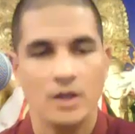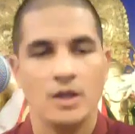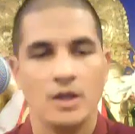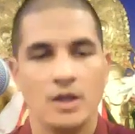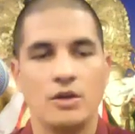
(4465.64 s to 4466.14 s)

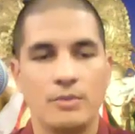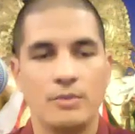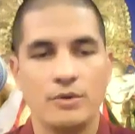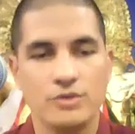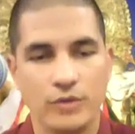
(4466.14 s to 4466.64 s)
Here are the
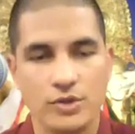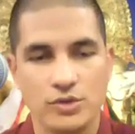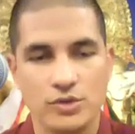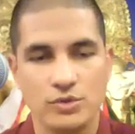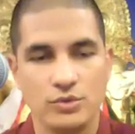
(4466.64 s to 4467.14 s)
bones of
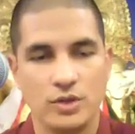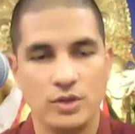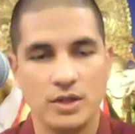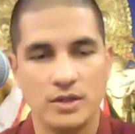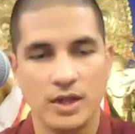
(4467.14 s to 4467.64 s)
ones who,
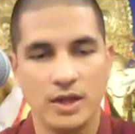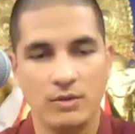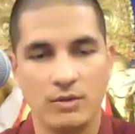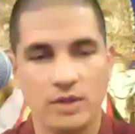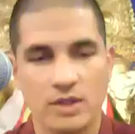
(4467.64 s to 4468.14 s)
endowed
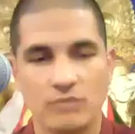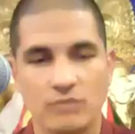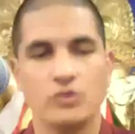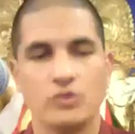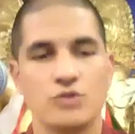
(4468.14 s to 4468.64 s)
with excellent
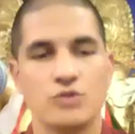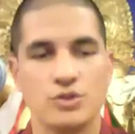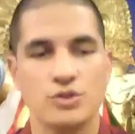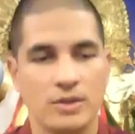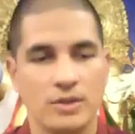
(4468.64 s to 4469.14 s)
virtue and
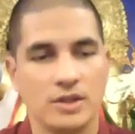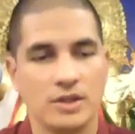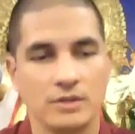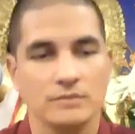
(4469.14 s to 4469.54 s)
supreme intellect,